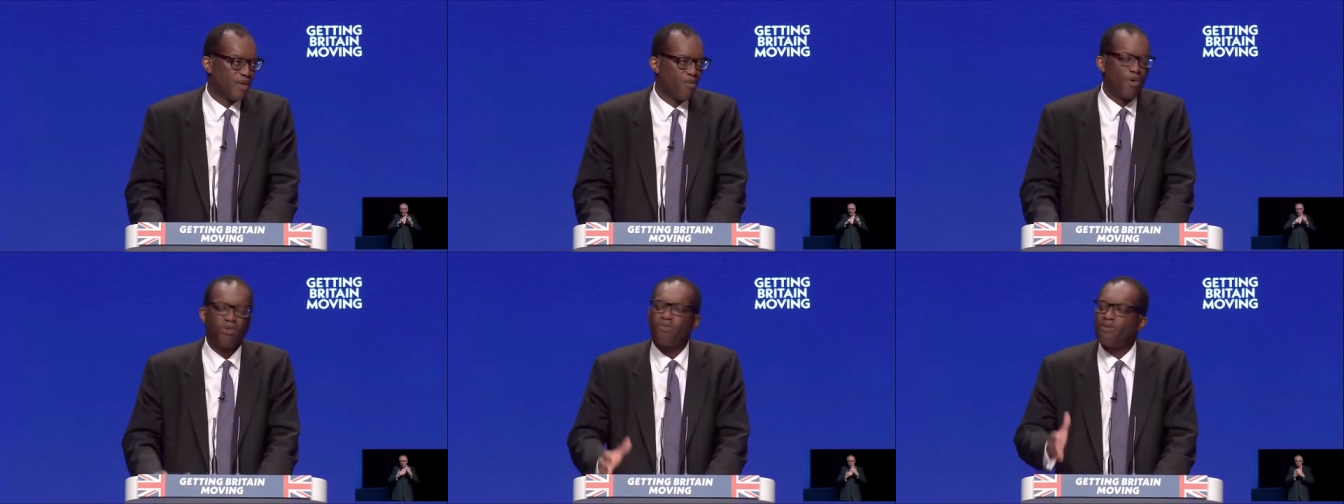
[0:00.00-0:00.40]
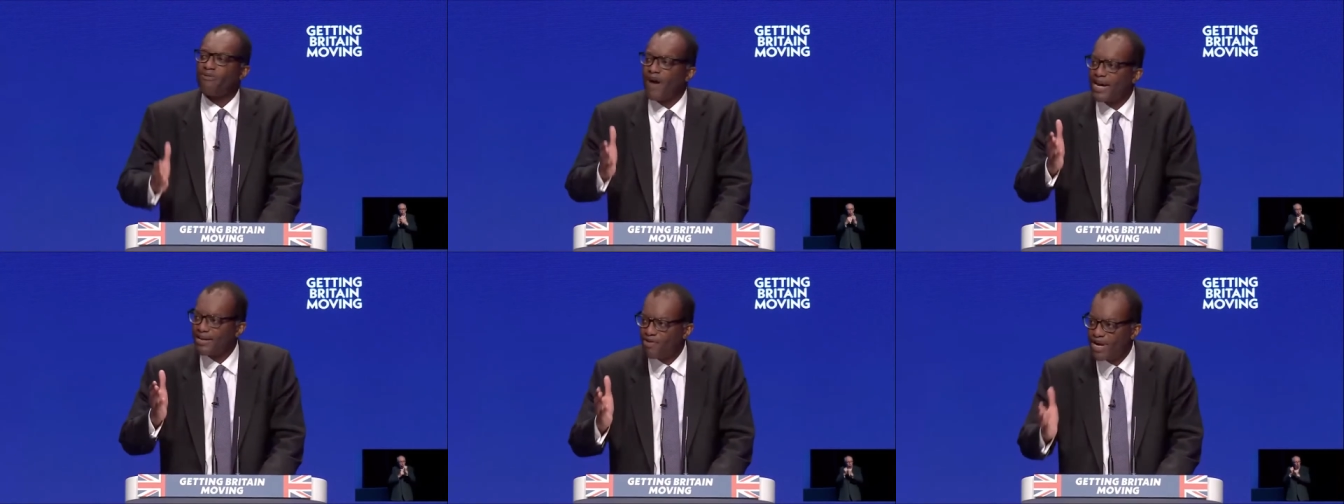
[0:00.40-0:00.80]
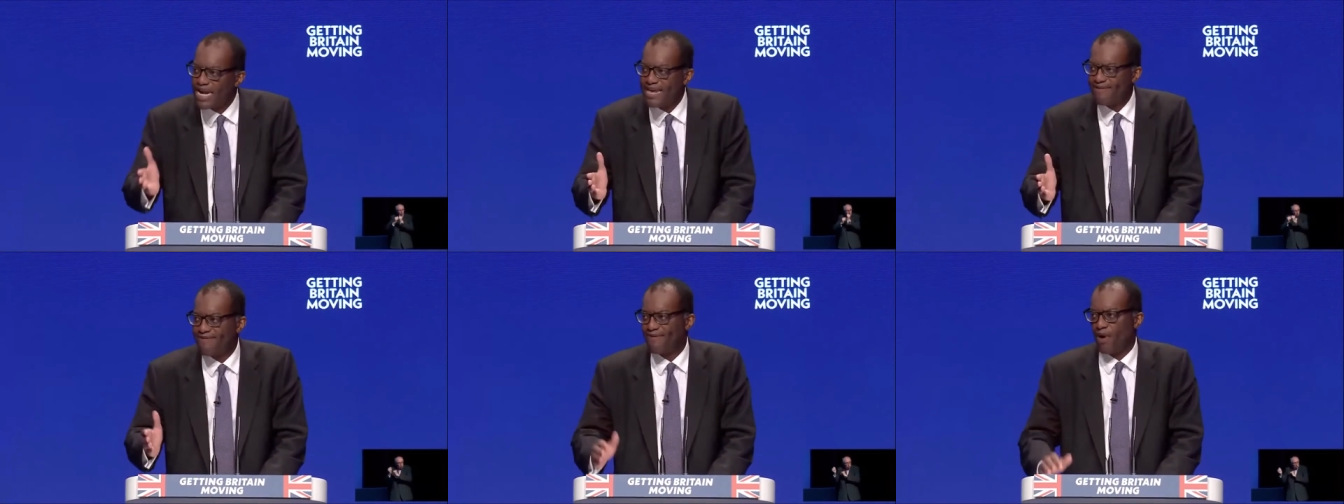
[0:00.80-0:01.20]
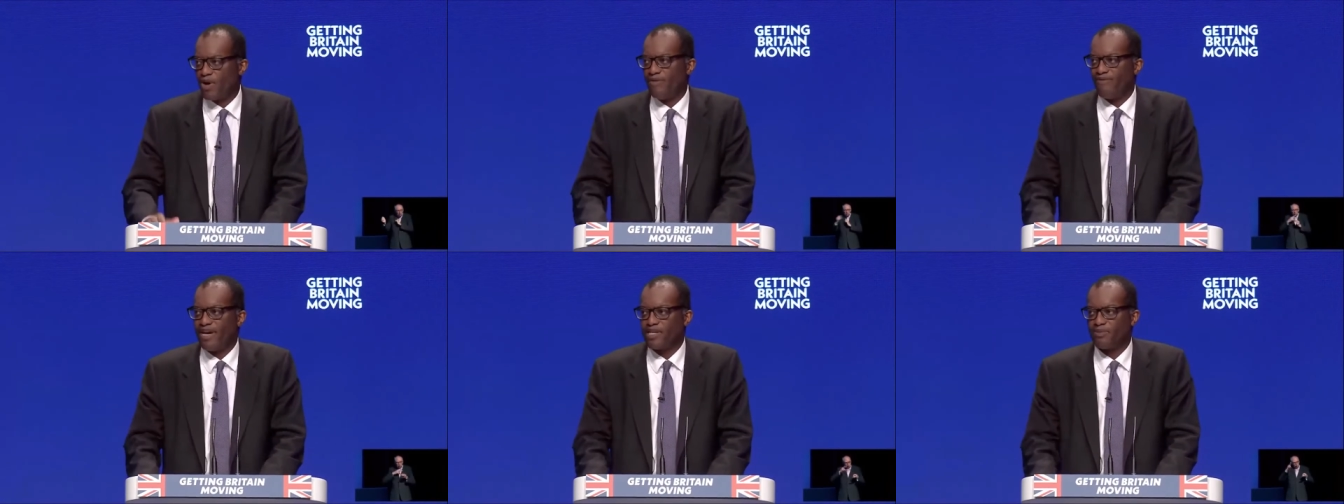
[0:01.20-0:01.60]
We will provide relief
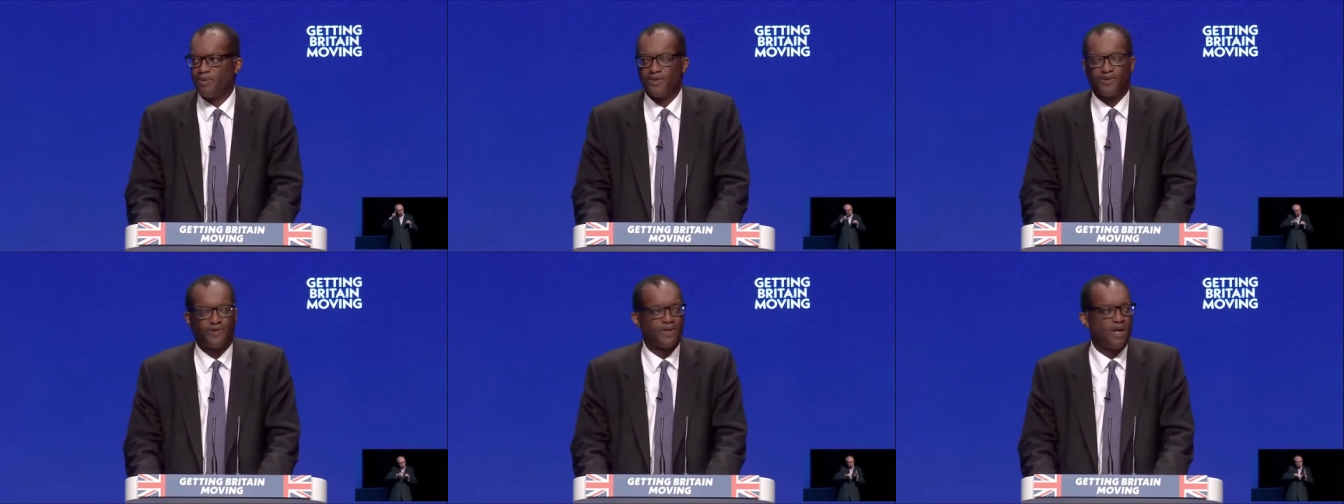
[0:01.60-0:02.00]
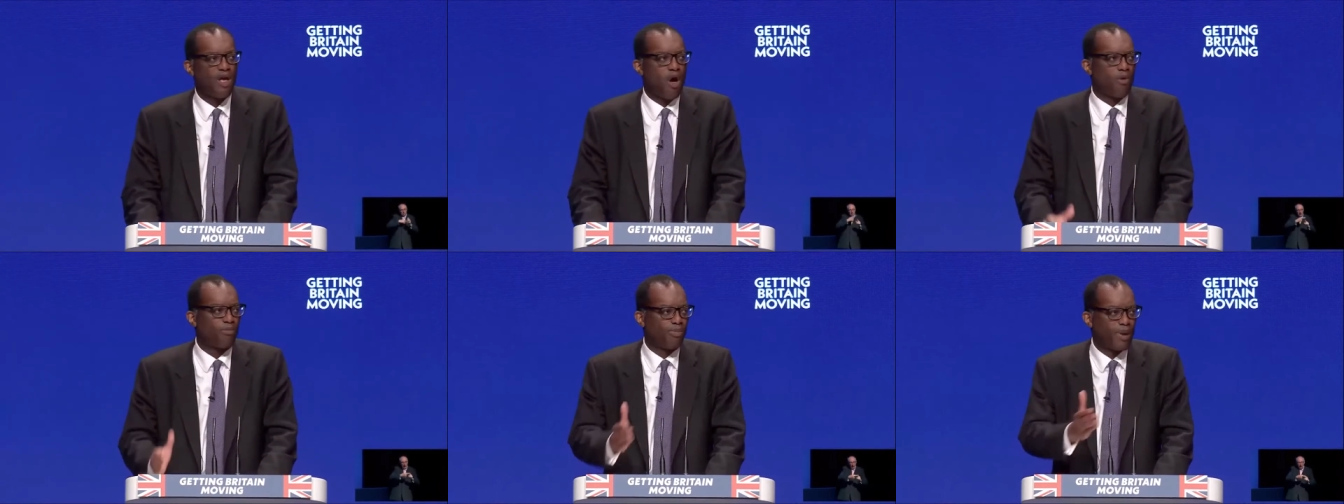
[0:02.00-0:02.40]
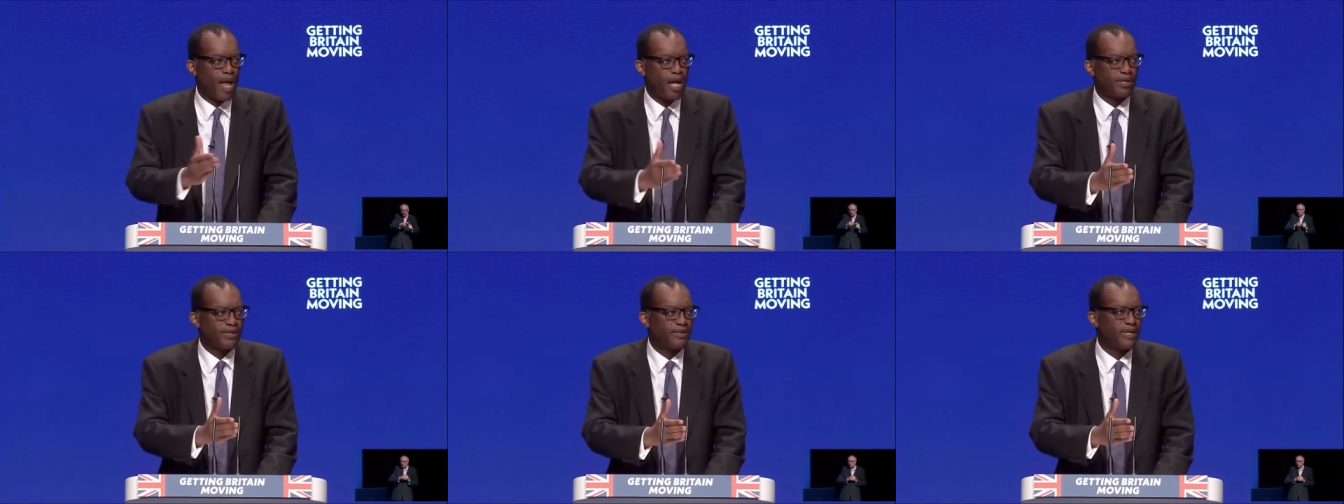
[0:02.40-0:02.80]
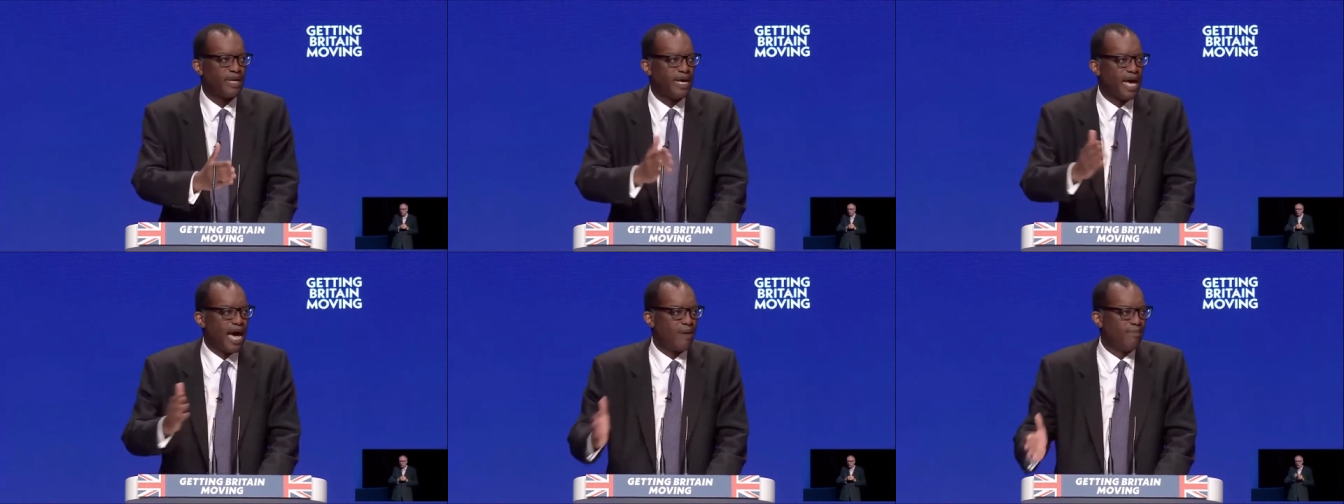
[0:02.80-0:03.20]
on investments on plant
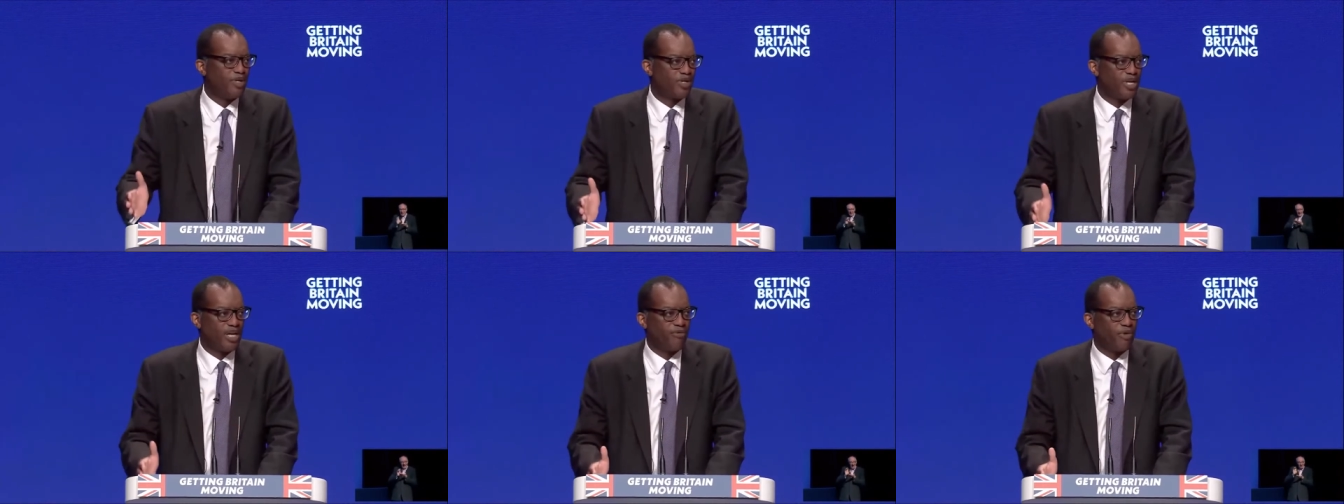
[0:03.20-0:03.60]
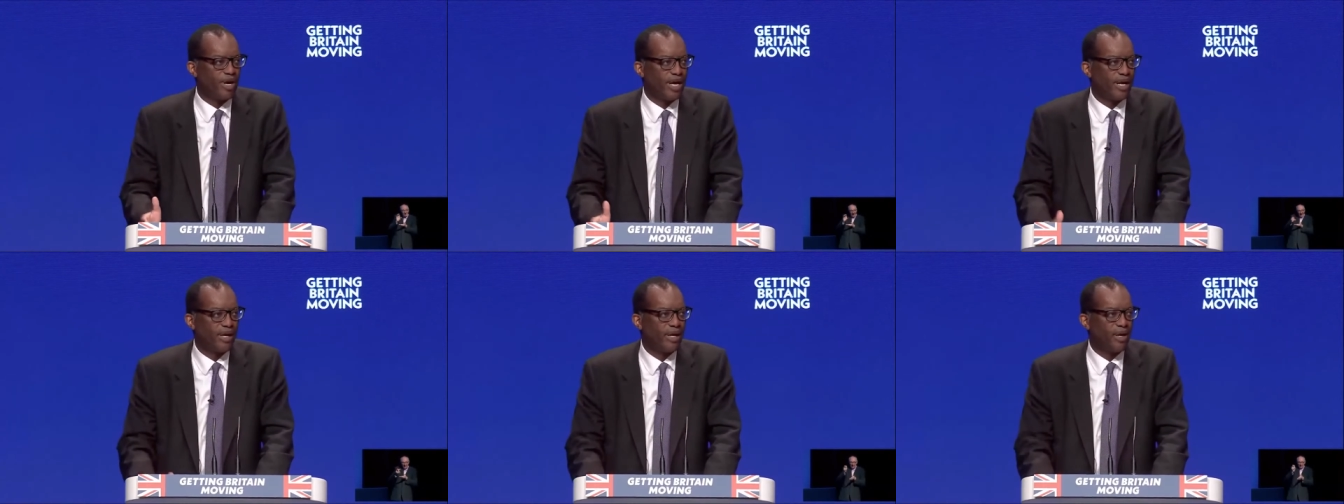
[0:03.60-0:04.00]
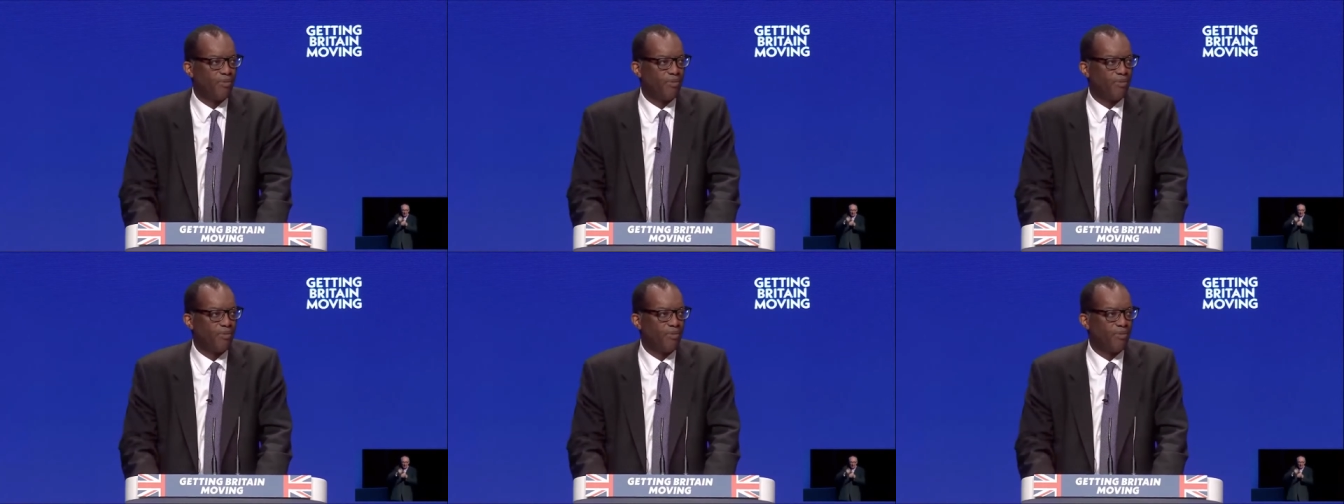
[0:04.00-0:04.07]
and machinery.